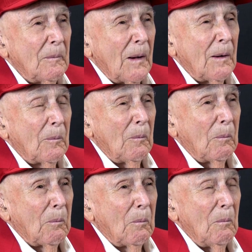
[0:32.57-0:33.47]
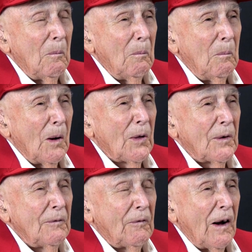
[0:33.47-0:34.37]
My
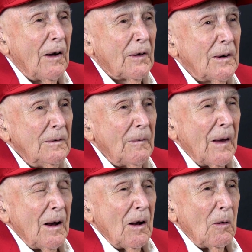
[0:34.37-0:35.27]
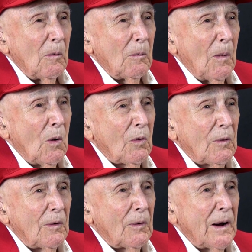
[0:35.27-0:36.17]
mother and father both
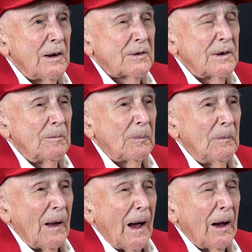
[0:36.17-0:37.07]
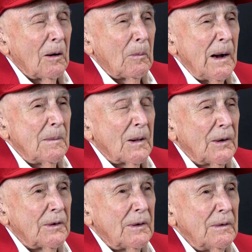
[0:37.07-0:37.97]
were raised in
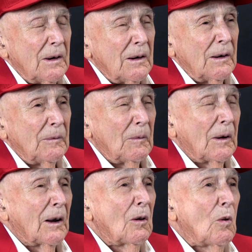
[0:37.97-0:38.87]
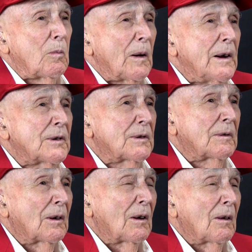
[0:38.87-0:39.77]
Alabama, a little old place
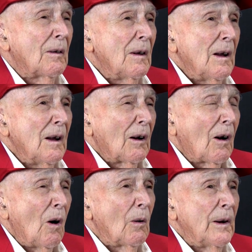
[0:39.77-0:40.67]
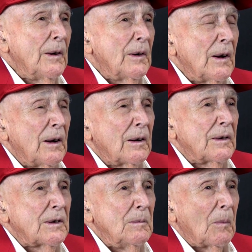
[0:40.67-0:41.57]
called
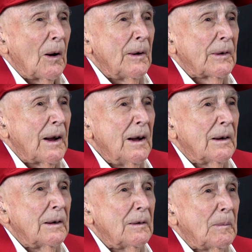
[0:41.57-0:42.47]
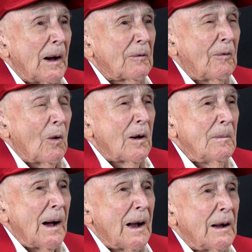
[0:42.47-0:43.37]
Oniana. It's in Blount County, about 40
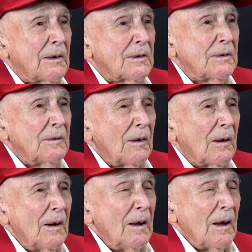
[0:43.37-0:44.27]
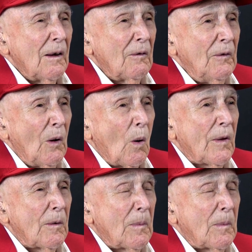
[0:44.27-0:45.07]
miles north of